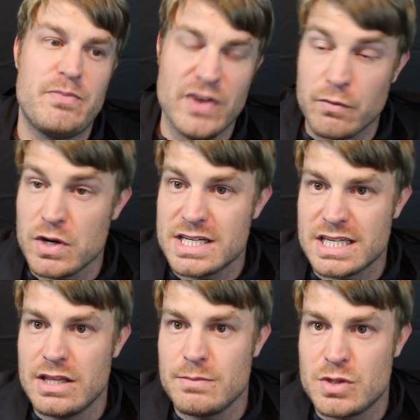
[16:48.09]
feel free to
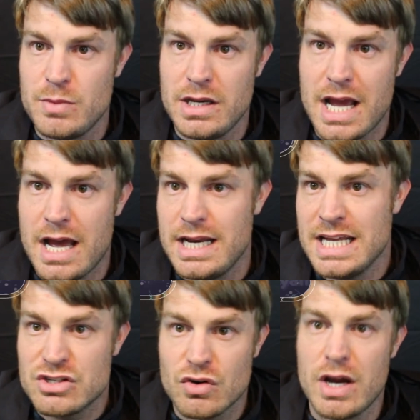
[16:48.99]
send them to me at
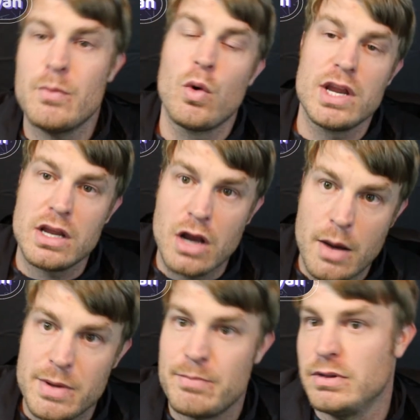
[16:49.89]
Instagram, or you can
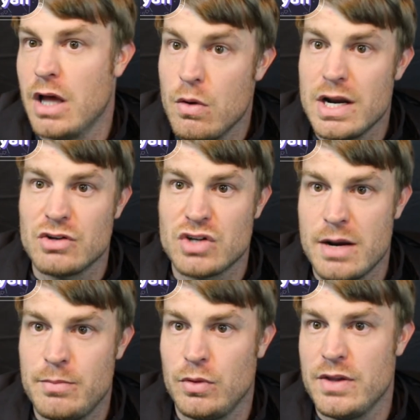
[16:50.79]
comment below and I'll try
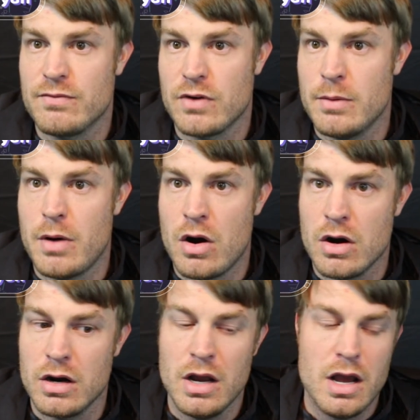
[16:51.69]
and pull them from
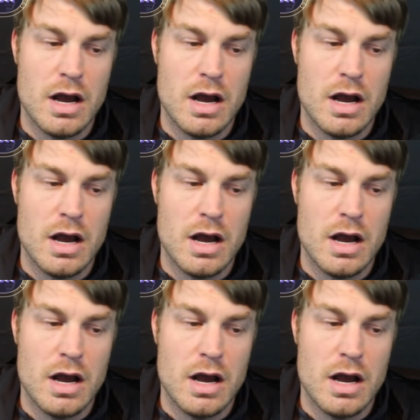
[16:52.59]
our